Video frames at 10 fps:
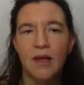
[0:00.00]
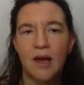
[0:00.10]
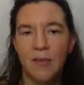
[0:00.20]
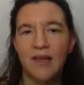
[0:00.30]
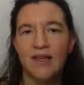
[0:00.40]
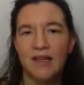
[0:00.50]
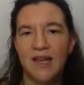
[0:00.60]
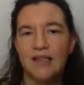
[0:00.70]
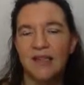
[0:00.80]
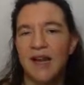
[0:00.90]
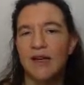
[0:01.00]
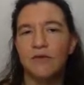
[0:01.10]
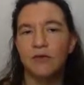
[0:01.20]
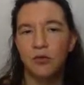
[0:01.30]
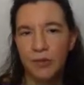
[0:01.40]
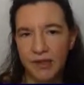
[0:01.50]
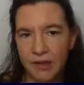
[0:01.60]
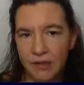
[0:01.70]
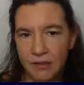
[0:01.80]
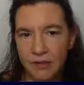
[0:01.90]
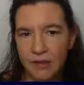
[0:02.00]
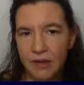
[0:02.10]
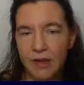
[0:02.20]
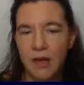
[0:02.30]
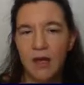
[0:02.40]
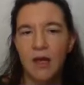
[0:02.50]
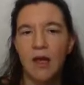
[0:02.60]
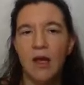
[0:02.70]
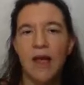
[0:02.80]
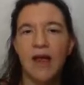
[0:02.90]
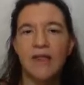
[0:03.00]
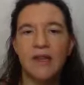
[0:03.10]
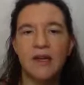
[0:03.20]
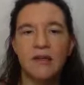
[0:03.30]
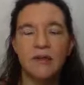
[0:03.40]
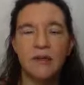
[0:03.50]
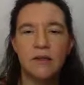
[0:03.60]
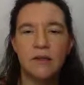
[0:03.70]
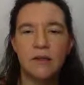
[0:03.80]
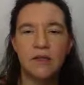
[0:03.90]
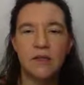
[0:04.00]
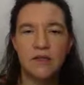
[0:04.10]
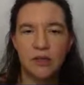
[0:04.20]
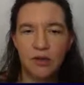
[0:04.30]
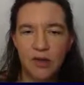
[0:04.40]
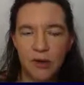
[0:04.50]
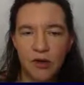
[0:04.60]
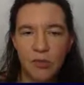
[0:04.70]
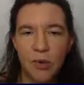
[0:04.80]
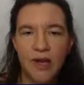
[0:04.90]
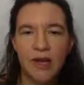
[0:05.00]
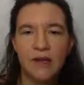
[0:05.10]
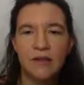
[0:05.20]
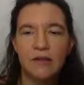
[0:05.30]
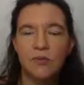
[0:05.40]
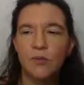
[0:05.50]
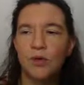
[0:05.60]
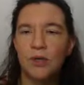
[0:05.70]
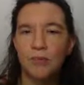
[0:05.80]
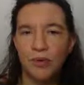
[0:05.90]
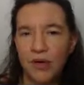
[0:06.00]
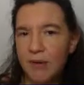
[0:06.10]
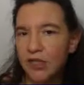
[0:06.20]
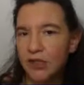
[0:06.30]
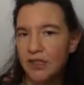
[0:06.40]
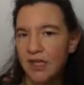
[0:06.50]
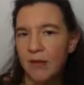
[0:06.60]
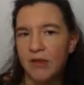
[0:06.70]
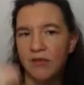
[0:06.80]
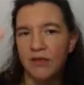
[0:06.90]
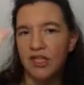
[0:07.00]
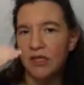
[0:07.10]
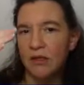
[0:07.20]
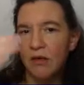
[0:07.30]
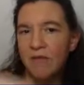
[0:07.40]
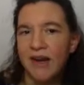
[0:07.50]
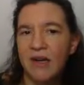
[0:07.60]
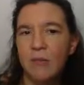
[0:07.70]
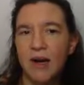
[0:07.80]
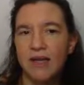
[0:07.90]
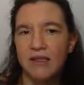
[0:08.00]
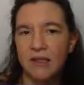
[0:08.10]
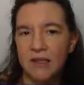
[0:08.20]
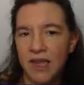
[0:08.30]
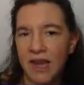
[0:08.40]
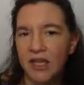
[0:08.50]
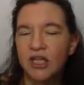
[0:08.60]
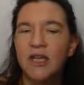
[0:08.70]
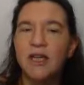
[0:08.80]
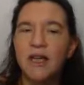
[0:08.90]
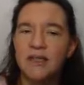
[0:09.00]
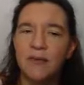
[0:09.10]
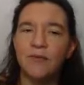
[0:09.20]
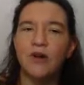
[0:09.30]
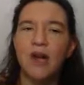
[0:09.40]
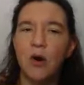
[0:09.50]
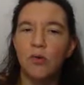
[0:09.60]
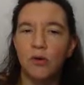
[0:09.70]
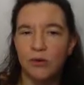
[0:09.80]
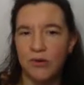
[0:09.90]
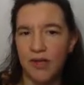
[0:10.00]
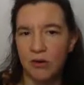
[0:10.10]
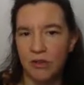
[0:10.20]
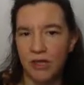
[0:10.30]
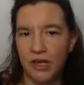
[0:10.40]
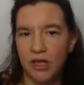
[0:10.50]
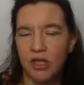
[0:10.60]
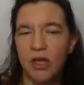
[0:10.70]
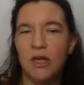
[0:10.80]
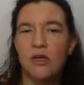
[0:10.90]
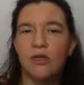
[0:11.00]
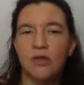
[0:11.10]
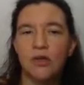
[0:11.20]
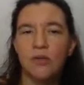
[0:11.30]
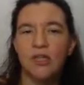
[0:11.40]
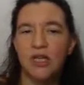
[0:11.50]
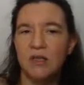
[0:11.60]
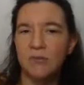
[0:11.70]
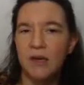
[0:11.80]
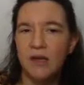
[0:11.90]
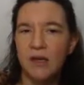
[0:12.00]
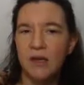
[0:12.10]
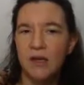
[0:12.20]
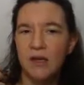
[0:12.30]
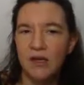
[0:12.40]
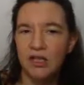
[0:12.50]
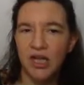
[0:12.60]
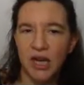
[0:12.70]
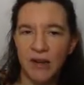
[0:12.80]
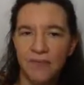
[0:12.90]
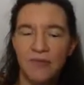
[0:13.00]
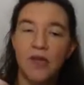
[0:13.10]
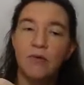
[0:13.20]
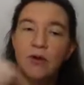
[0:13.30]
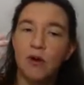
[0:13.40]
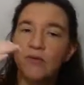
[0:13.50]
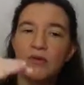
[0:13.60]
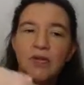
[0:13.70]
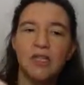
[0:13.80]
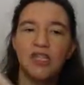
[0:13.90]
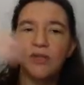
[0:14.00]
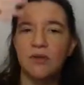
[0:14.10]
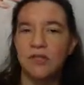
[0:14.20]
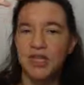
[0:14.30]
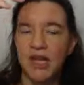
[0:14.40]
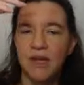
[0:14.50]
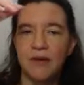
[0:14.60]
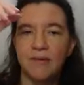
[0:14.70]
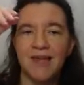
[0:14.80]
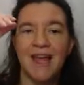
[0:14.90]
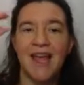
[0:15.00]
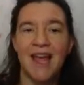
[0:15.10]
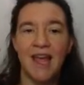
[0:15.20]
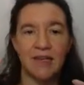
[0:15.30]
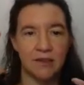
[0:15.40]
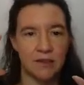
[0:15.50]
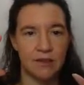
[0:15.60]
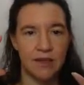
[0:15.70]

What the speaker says: I mean, as in kind of duplicates. And then the stereotypical way is working pretty much the same as we just randomized this H, except for now it works without an H. So we're just picking a J, we're computing G to the J as